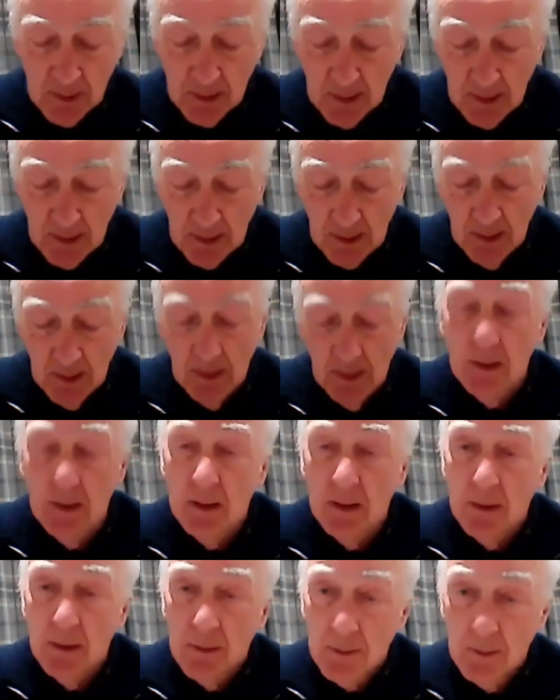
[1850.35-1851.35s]
today
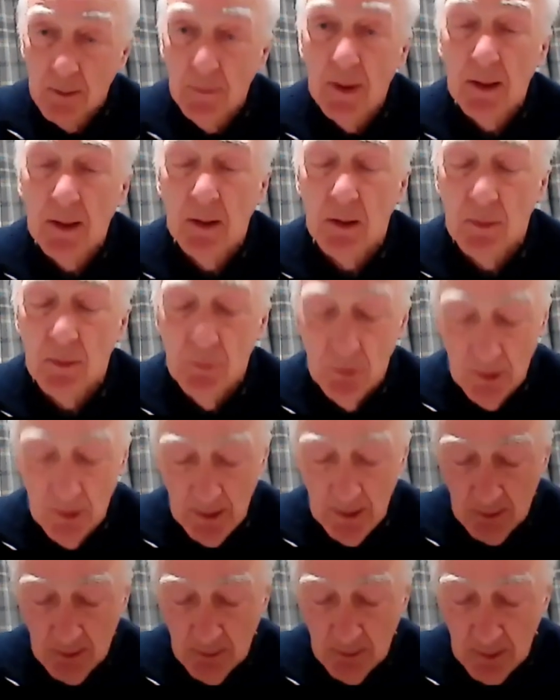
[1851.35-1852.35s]
to make us more
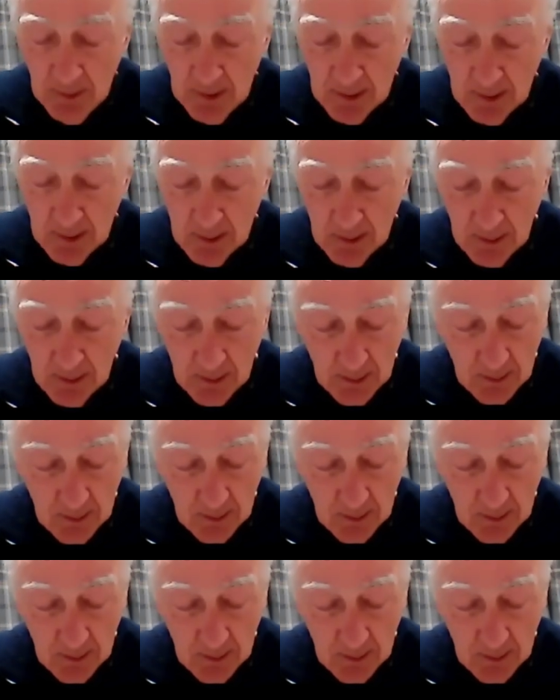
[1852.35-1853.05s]
like Christ.